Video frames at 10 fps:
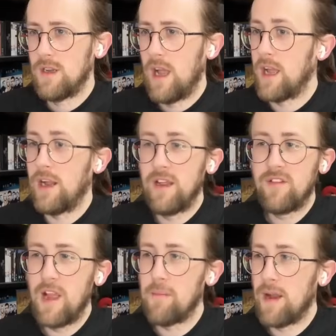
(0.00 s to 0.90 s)
Hey, at
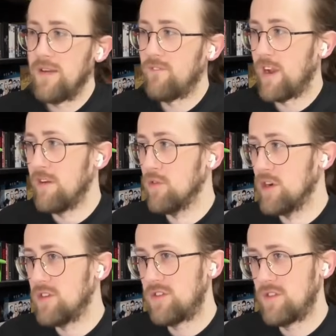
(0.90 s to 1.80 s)
least he ain't playing
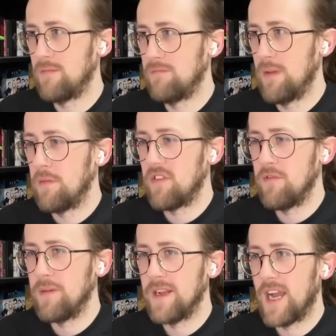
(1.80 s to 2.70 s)
favorites. Maybe he's
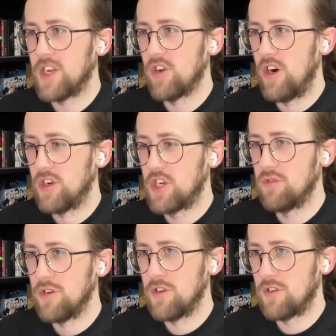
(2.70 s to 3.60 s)
even being extra harsh
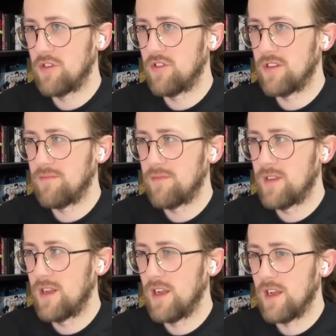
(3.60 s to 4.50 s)
to her just because he
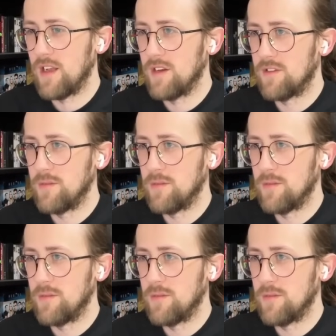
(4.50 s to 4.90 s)
clearly likes her,